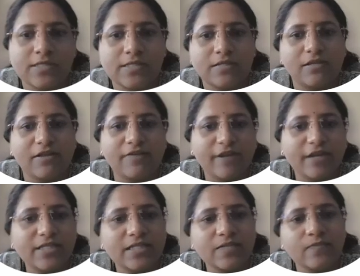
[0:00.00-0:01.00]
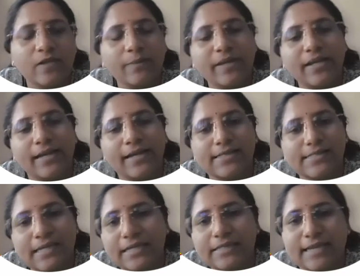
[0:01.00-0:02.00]
So the differences will be like
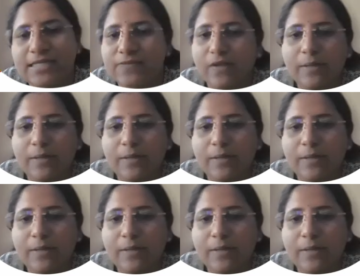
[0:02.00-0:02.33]
seed size